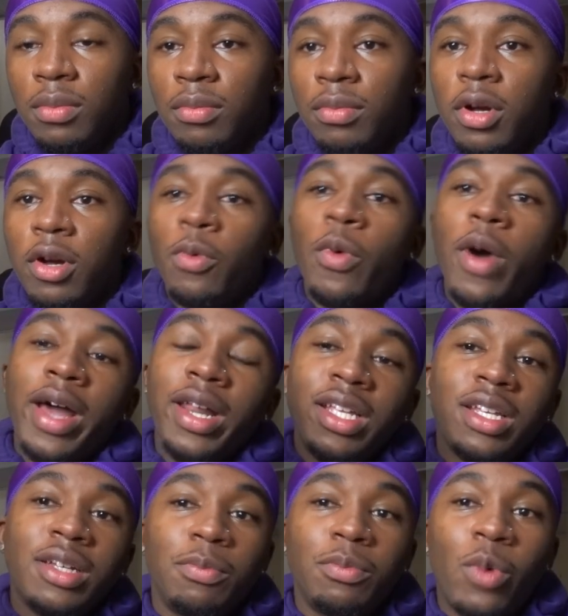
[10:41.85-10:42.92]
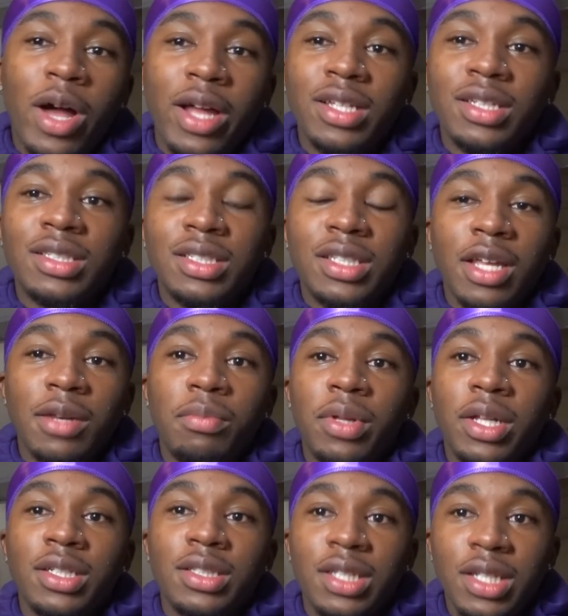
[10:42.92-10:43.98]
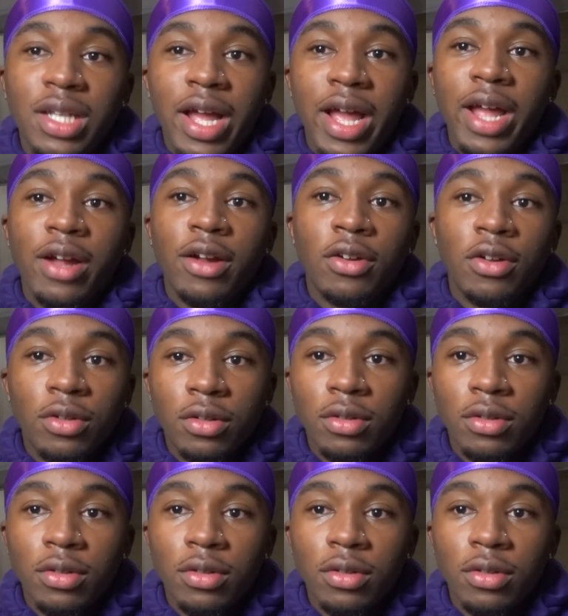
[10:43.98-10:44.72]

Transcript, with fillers: bro, why do you why your skin blend into your hair?